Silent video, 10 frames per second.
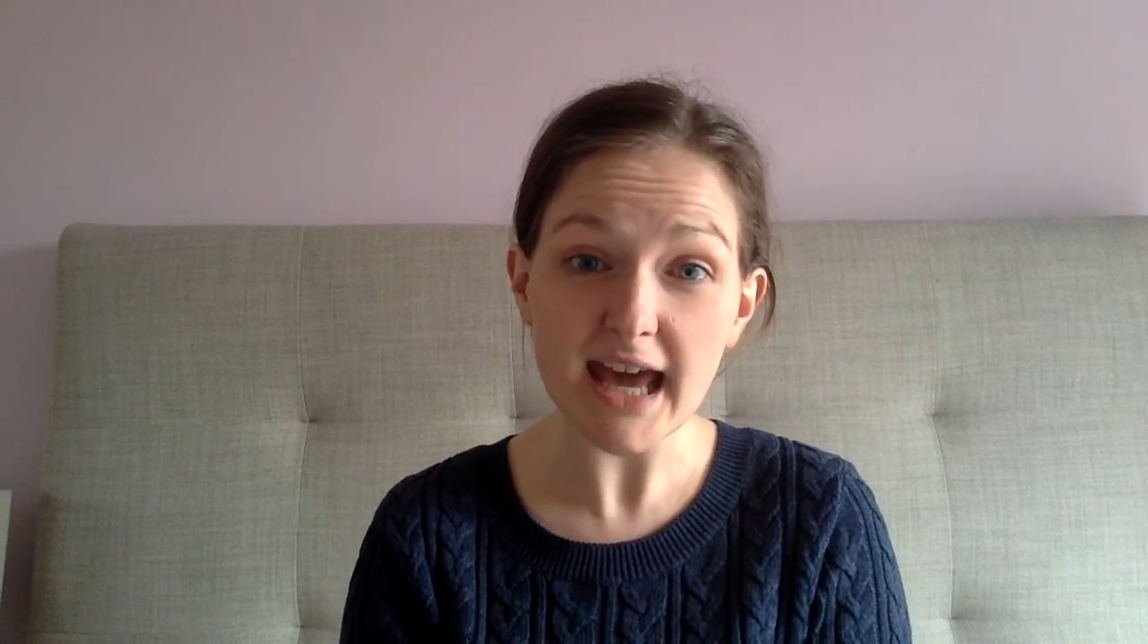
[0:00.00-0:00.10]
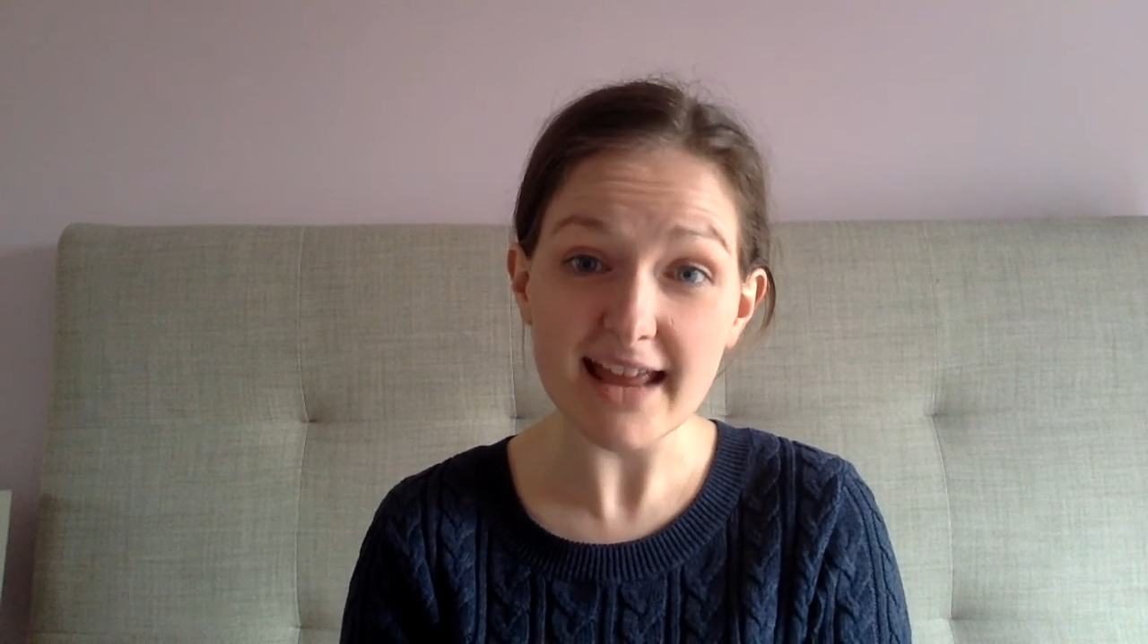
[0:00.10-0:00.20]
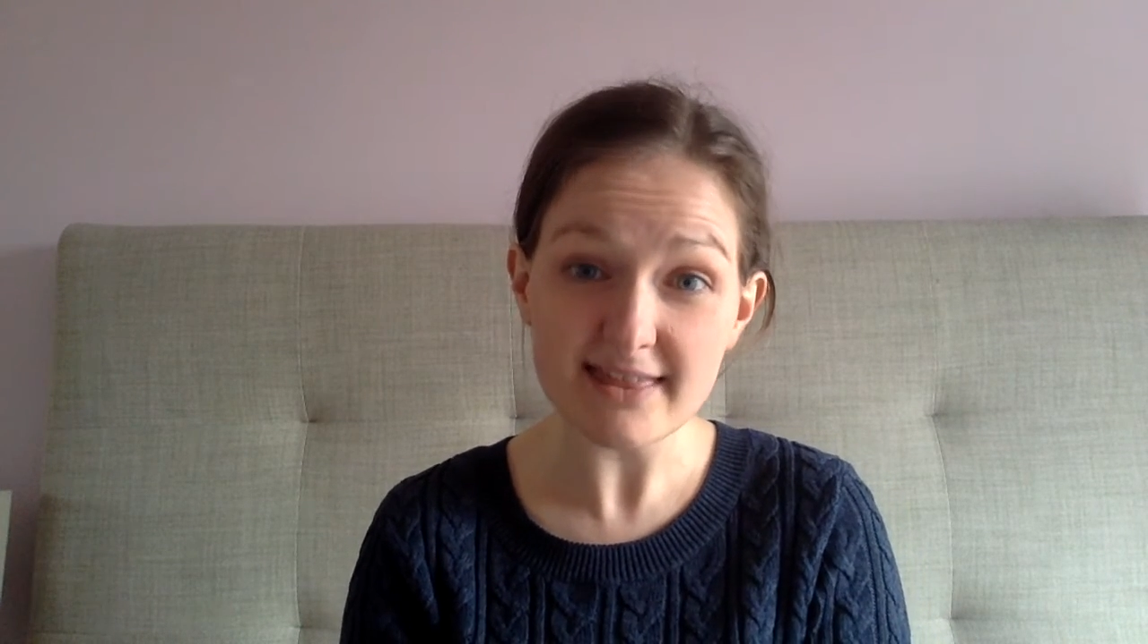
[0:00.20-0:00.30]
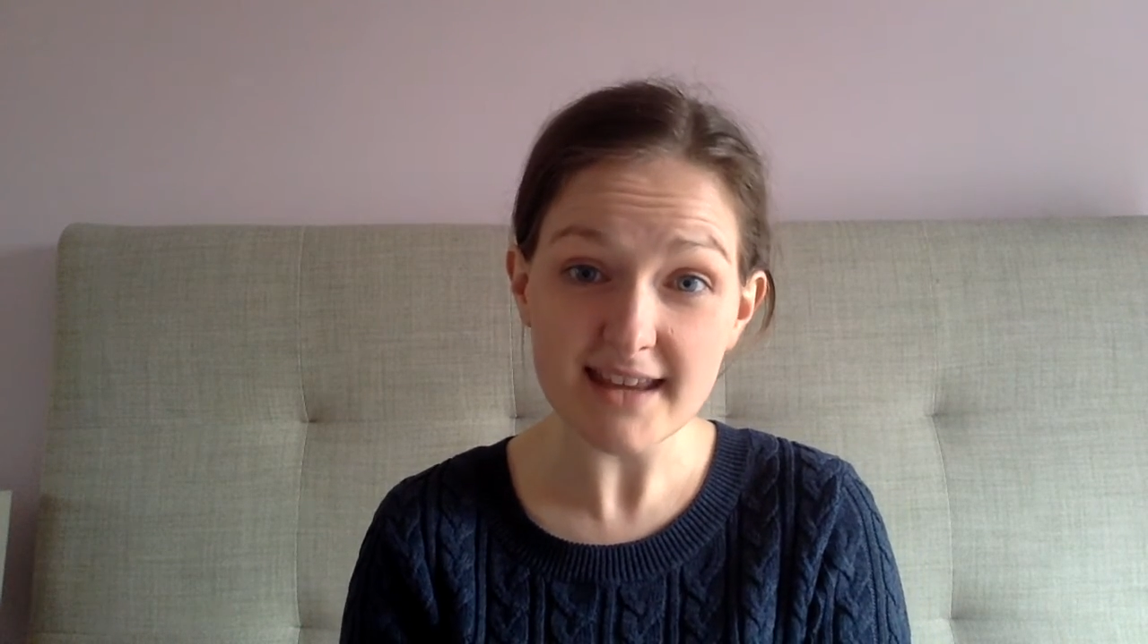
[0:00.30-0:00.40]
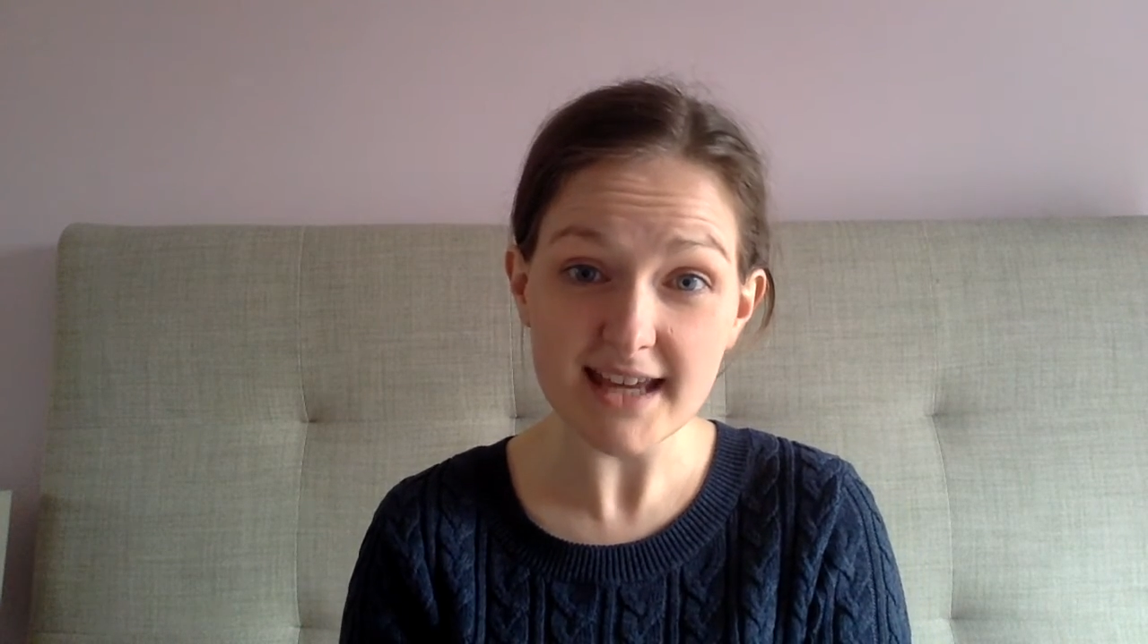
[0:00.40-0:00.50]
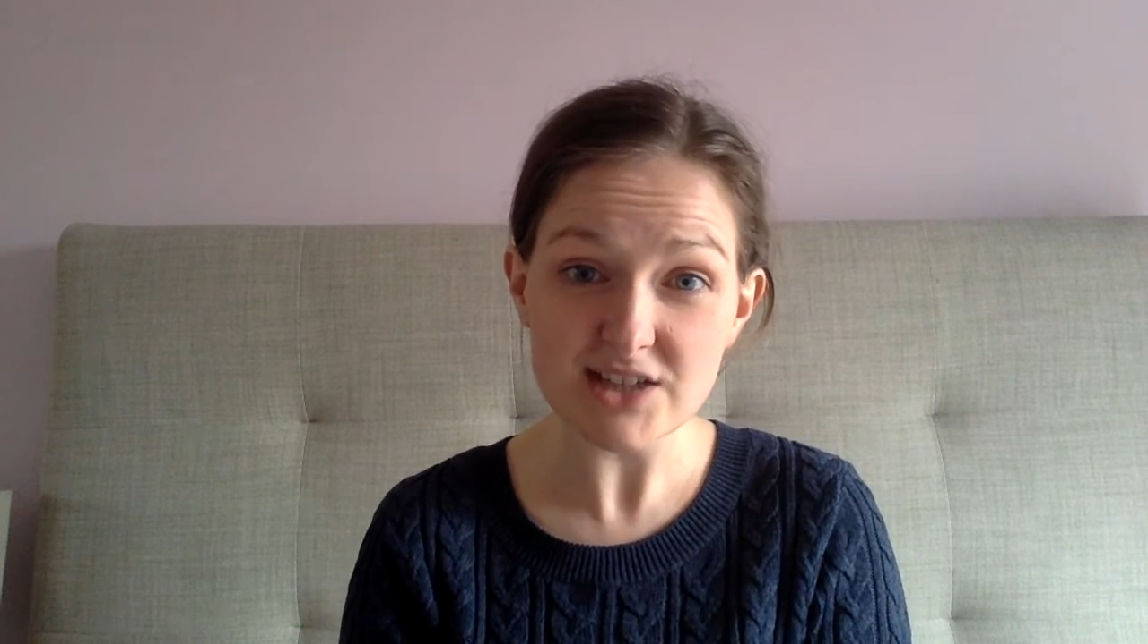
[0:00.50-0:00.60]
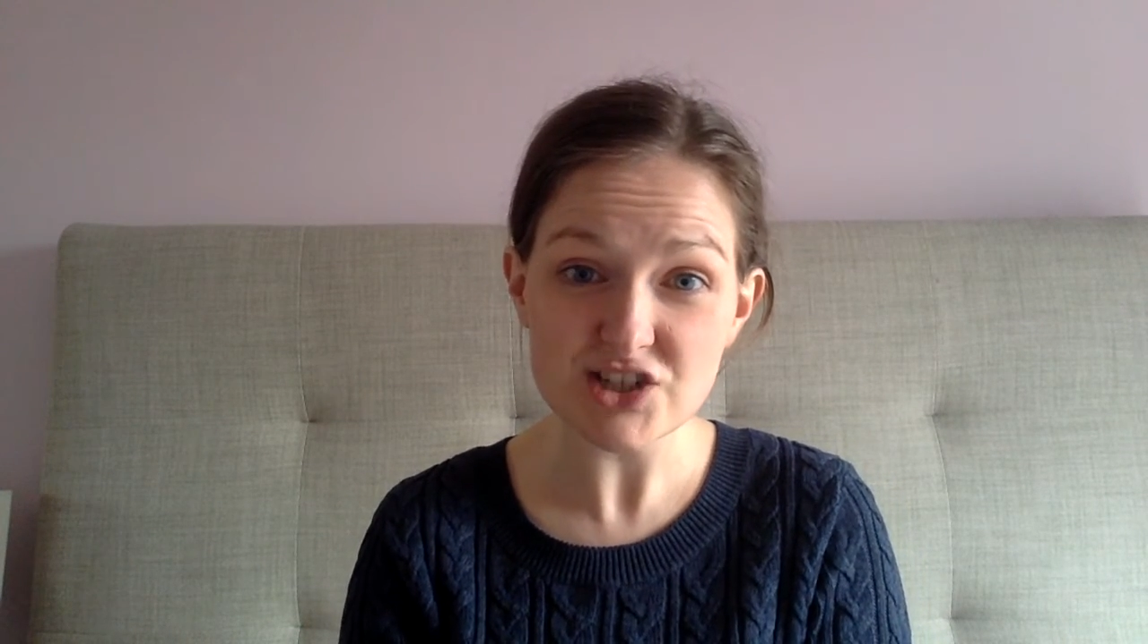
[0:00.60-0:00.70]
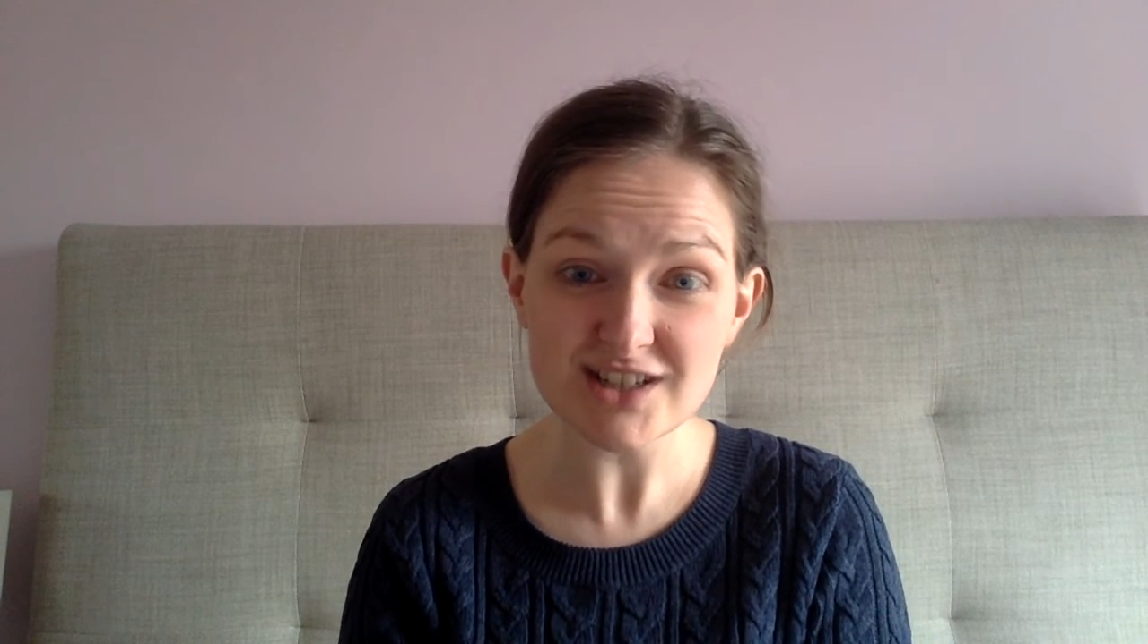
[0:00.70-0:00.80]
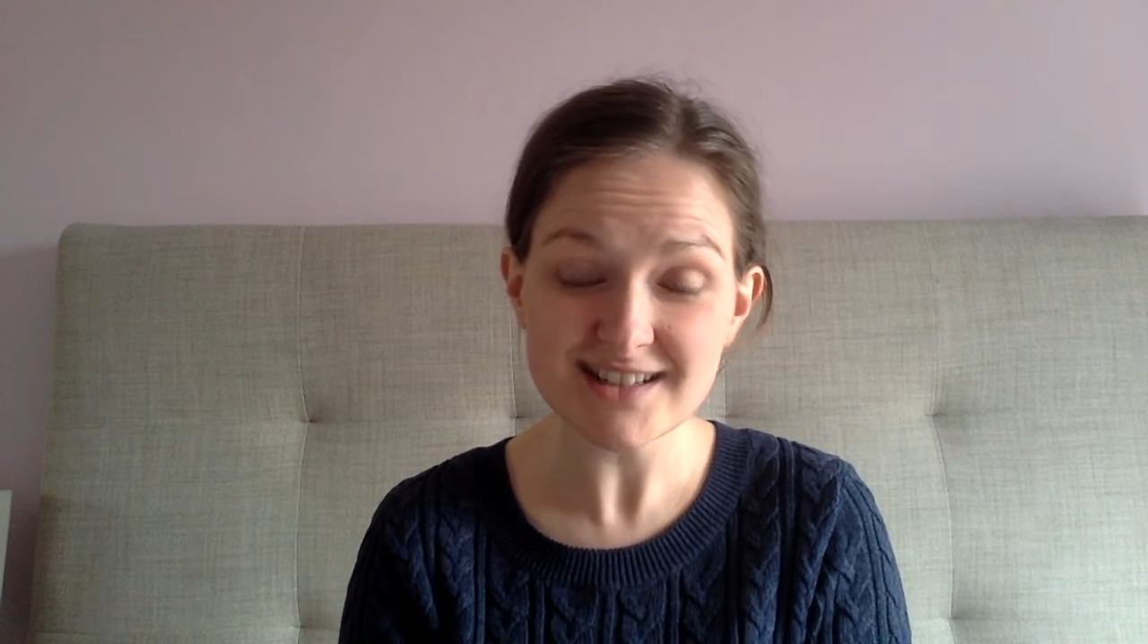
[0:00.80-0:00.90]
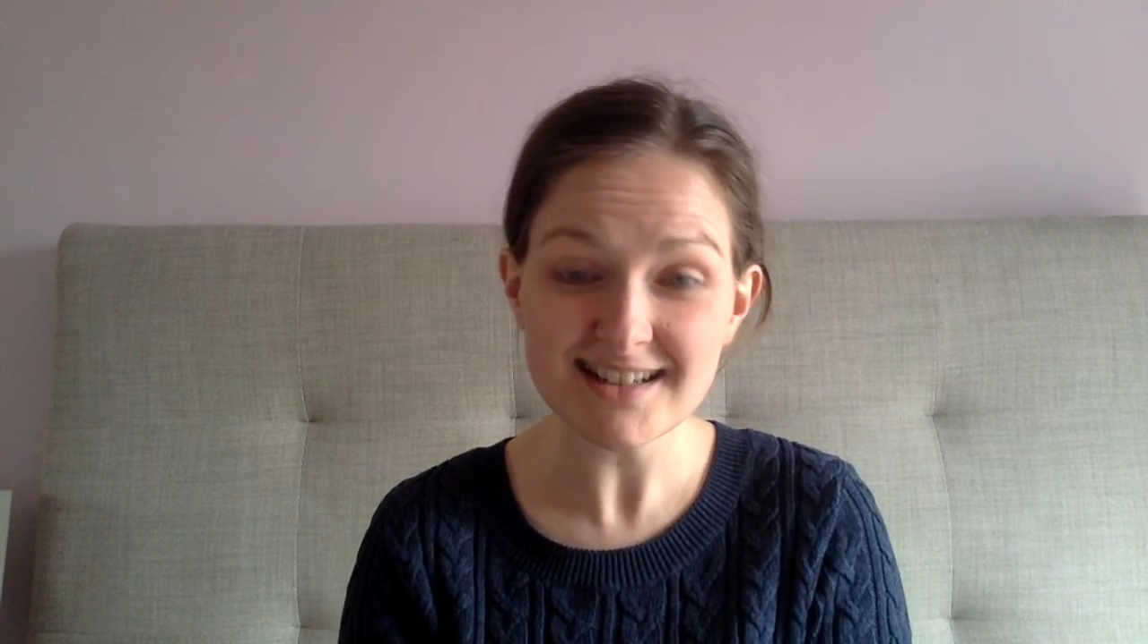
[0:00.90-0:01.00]
in the
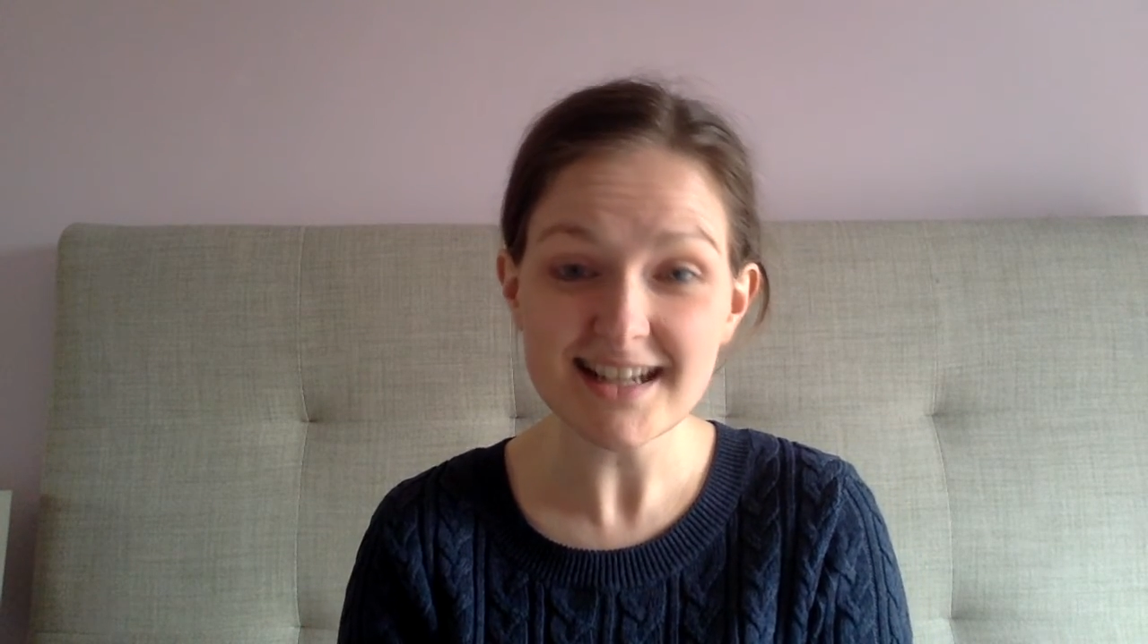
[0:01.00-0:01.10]
kitchen,